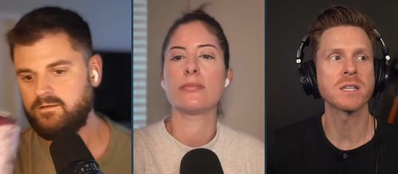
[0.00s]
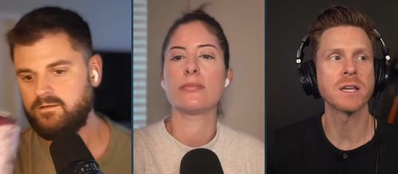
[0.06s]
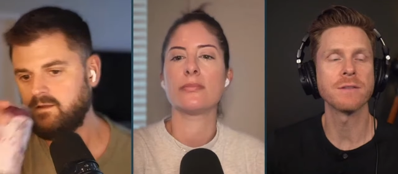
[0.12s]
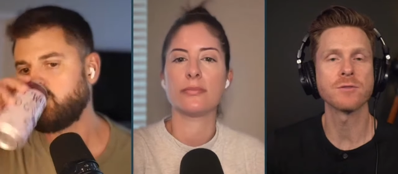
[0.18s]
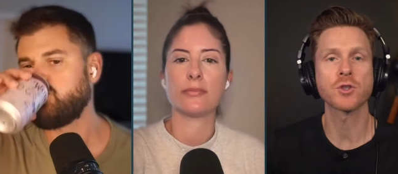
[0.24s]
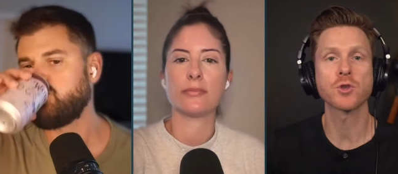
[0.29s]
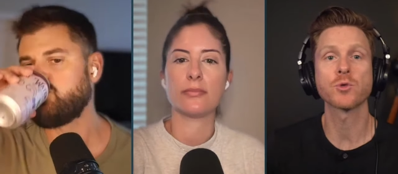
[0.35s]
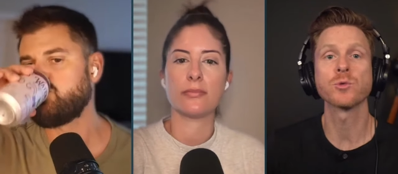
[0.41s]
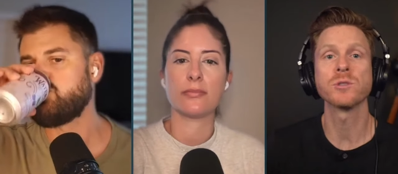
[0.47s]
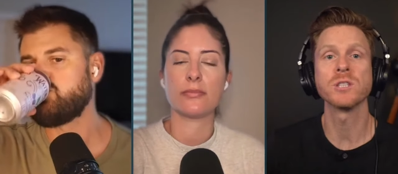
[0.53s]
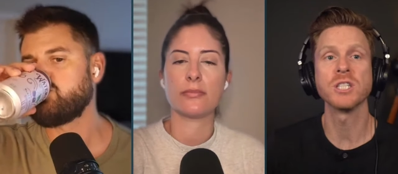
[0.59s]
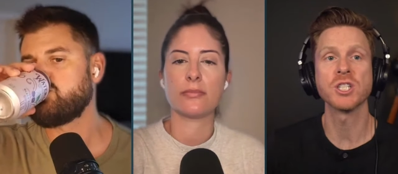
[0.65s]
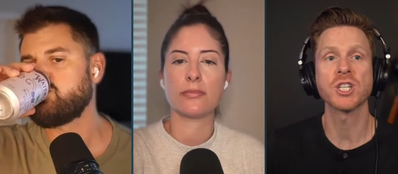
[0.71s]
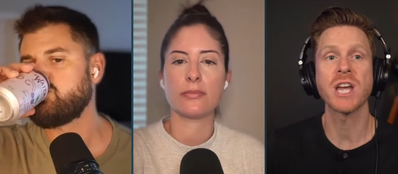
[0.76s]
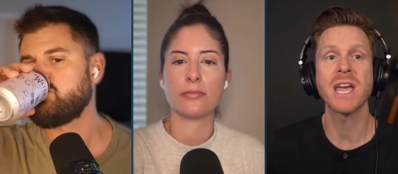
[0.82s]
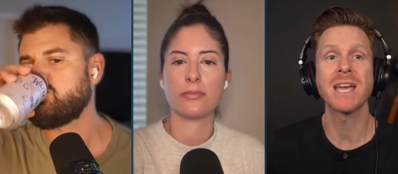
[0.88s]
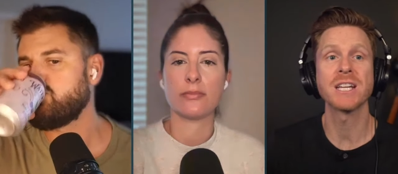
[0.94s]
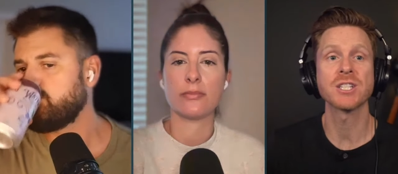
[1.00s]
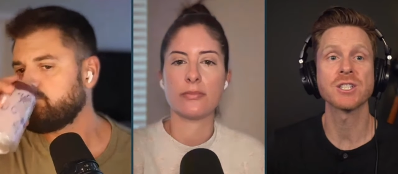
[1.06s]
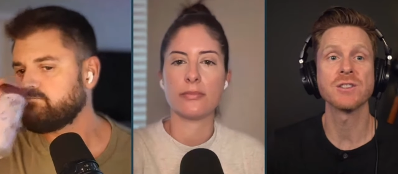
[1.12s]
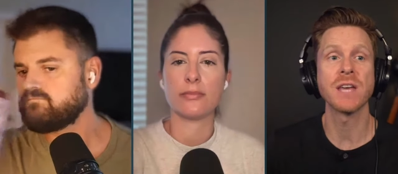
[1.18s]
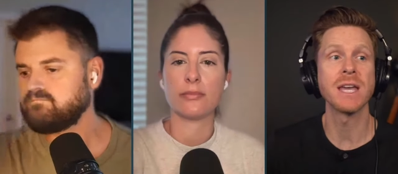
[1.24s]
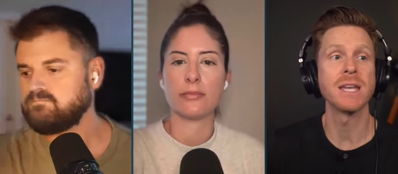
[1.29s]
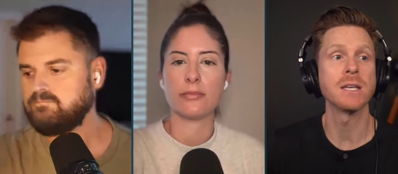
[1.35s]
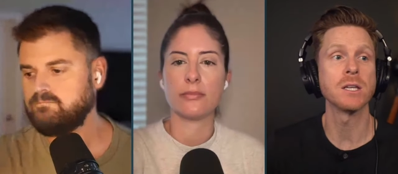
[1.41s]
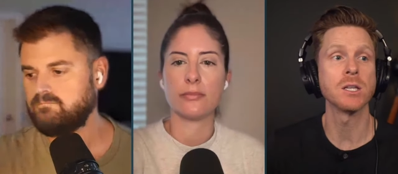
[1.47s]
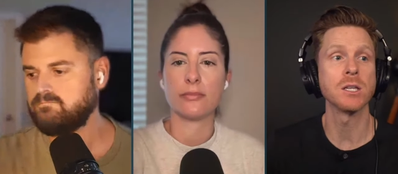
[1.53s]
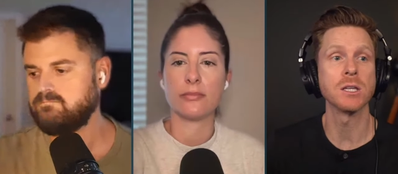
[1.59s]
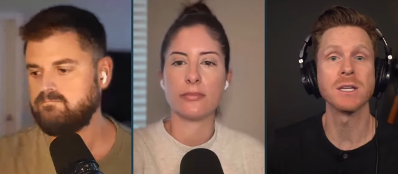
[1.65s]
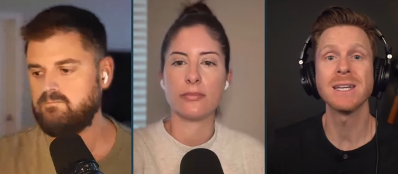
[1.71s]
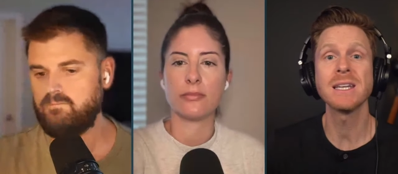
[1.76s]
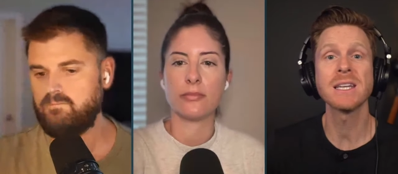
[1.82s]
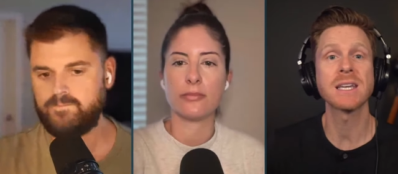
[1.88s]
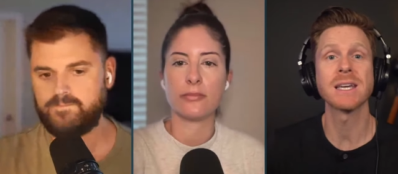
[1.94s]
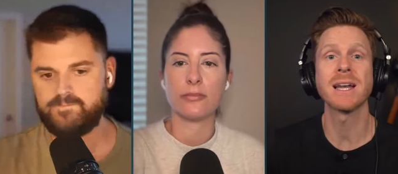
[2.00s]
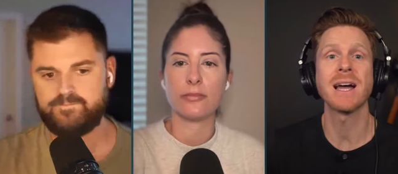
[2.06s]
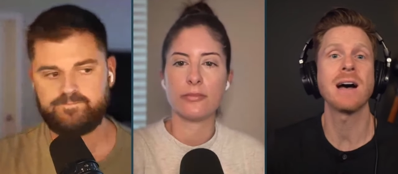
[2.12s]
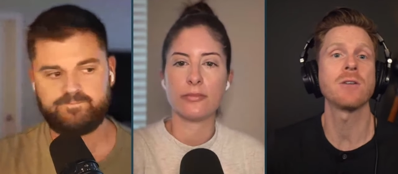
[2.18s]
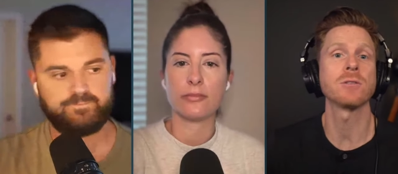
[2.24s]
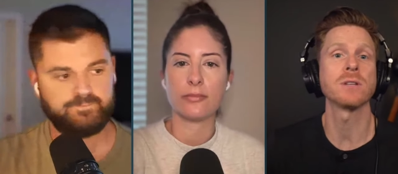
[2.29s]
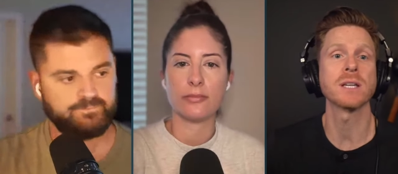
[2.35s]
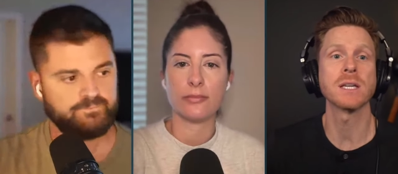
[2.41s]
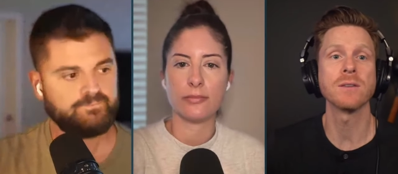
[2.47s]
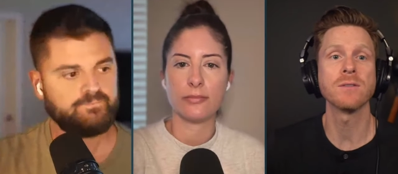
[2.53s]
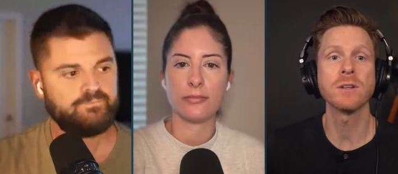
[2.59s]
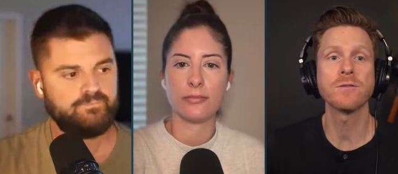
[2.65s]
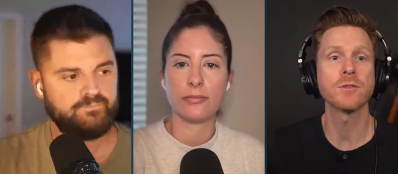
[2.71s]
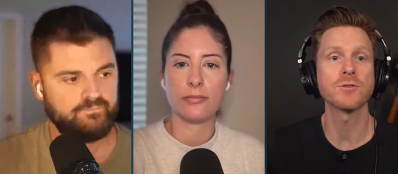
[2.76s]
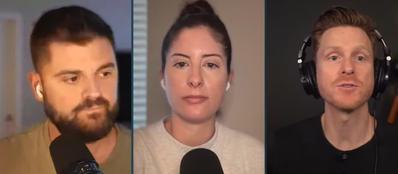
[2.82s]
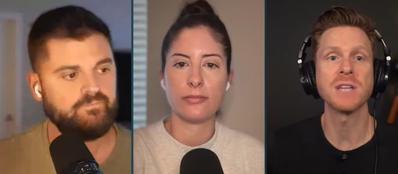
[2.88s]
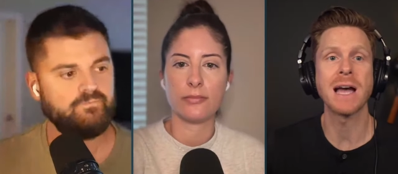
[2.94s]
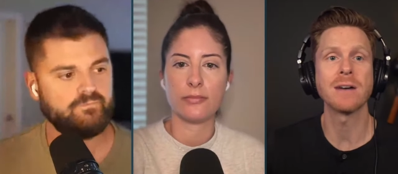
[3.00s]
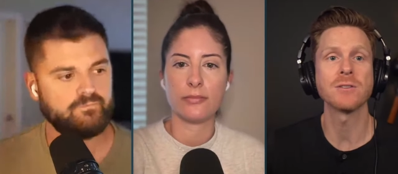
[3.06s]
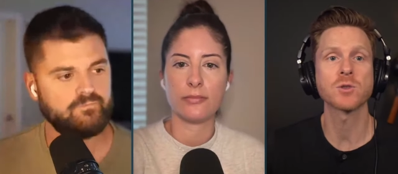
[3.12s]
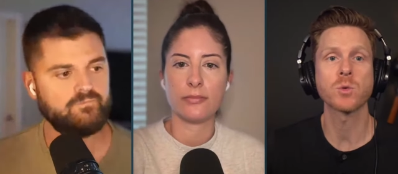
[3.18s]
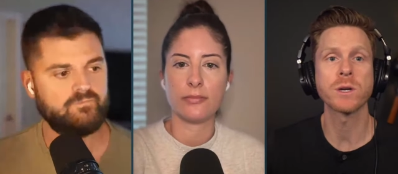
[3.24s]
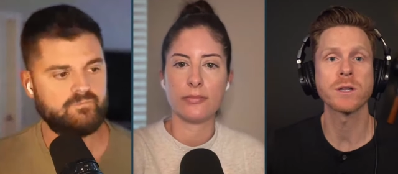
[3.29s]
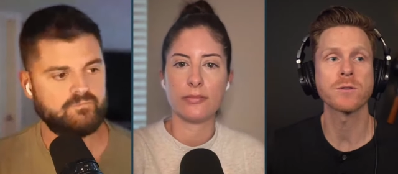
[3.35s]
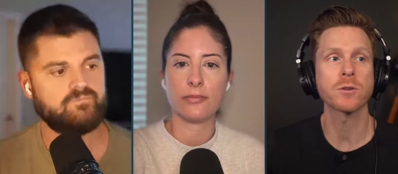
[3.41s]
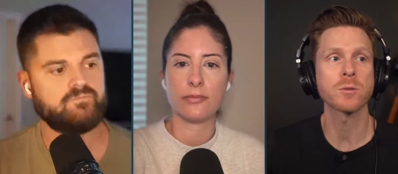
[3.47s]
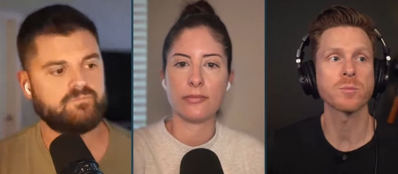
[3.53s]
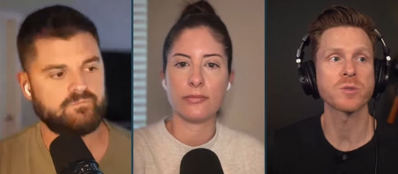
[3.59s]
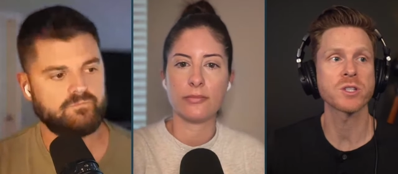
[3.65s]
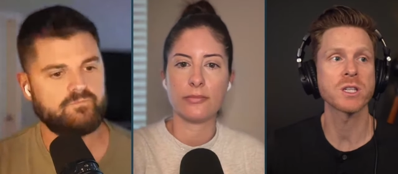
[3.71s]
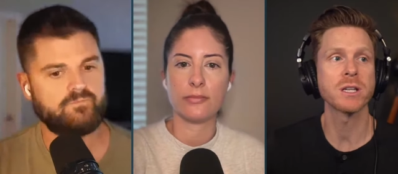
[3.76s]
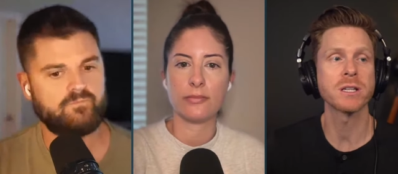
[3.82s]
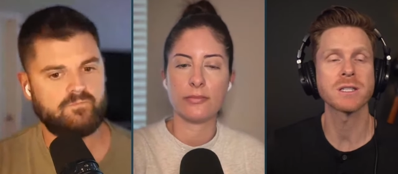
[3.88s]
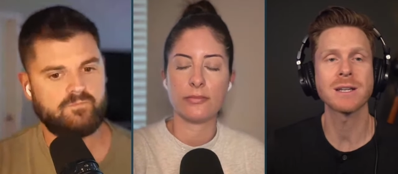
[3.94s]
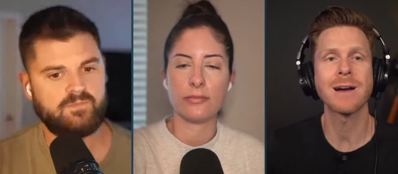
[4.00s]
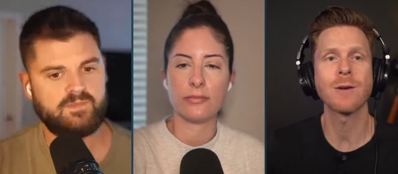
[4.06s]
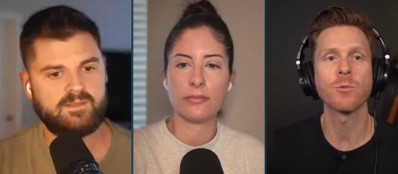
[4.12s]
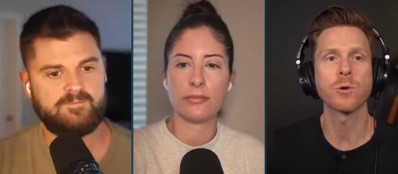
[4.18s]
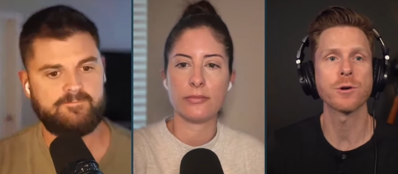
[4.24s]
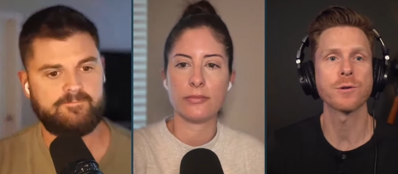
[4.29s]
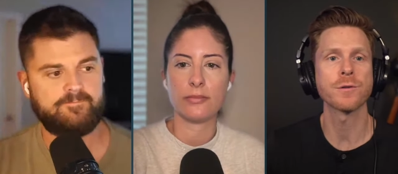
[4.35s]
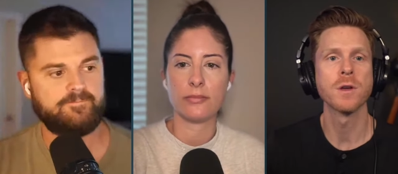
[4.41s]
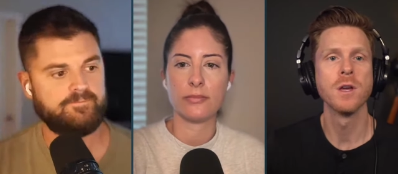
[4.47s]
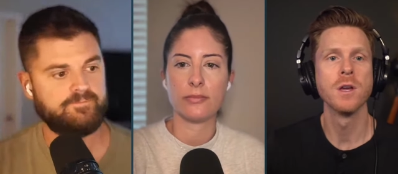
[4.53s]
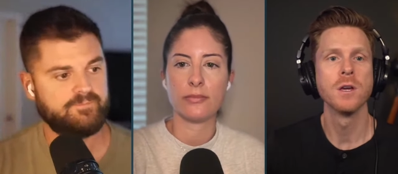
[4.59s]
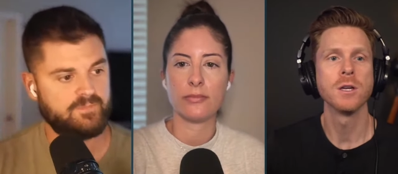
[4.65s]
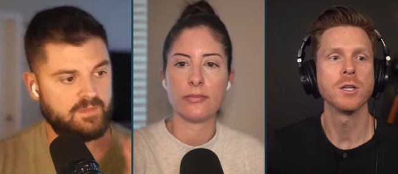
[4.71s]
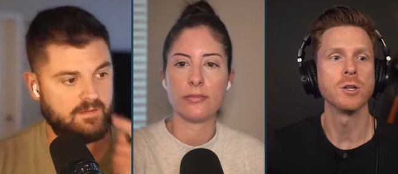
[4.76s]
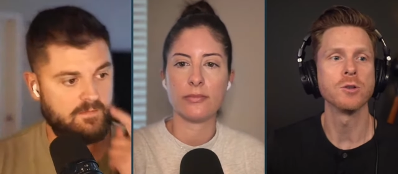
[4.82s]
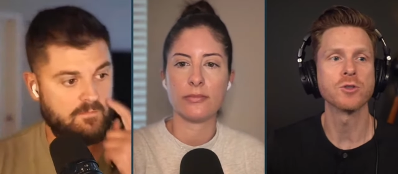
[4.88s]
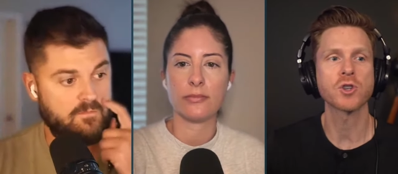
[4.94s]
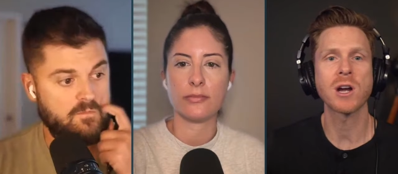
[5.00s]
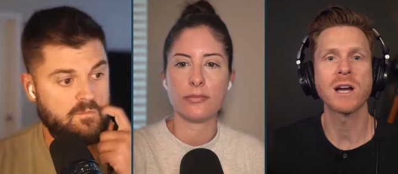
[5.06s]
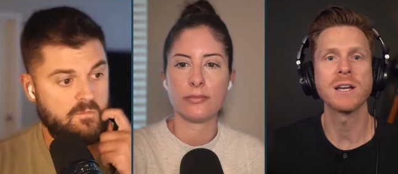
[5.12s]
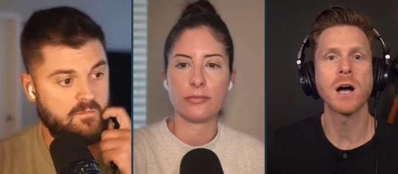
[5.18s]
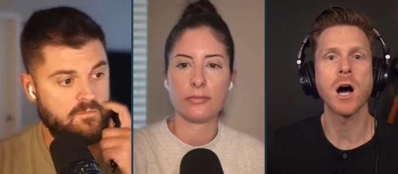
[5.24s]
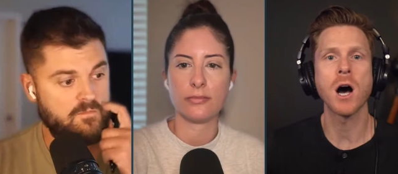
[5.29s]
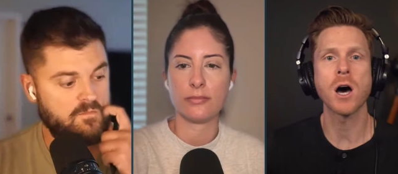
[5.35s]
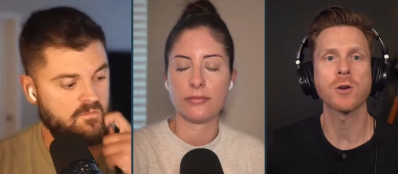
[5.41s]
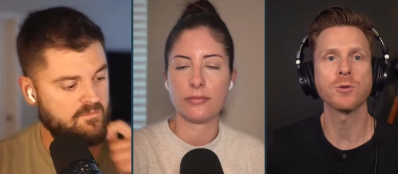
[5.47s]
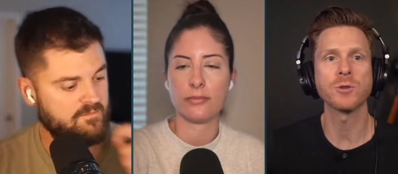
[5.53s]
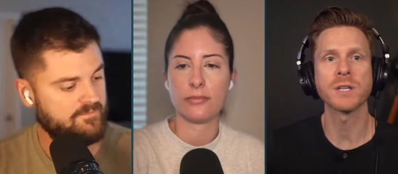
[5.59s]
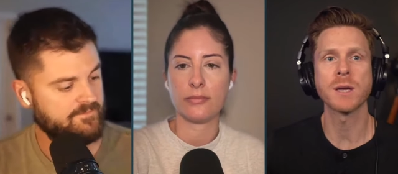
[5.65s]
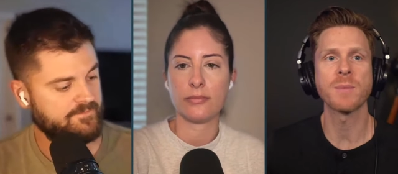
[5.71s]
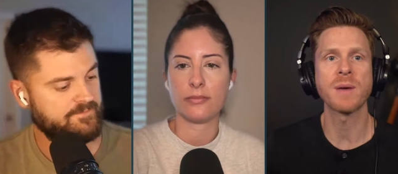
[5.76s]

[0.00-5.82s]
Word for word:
Speaker 1: have truly changed, then you need to get out. Like even if you're down 20, 30%, it's not worth, you know, trying to hodl to get